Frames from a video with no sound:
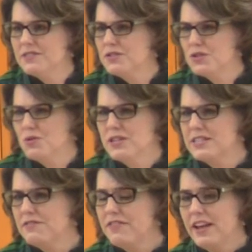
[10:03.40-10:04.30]
of
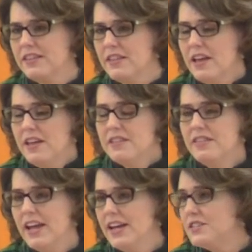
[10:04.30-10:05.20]
stories of faith,
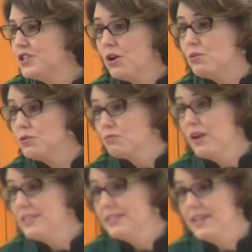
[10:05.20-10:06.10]
they don't
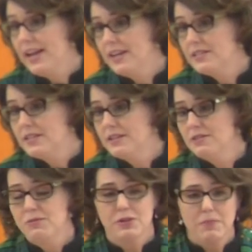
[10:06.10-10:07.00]
resonate
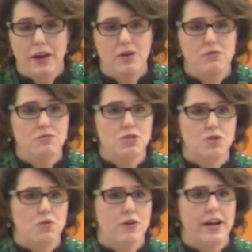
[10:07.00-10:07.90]
with my own
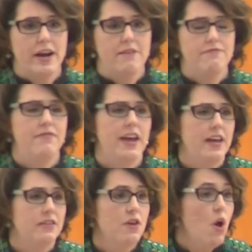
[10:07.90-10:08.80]
story of
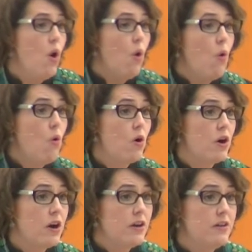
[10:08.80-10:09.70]
faith
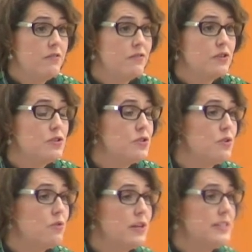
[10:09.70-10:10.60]
or the
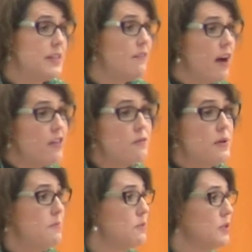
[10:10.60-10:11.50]
stories of other
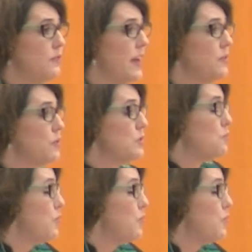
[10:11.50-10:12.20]
people's faith with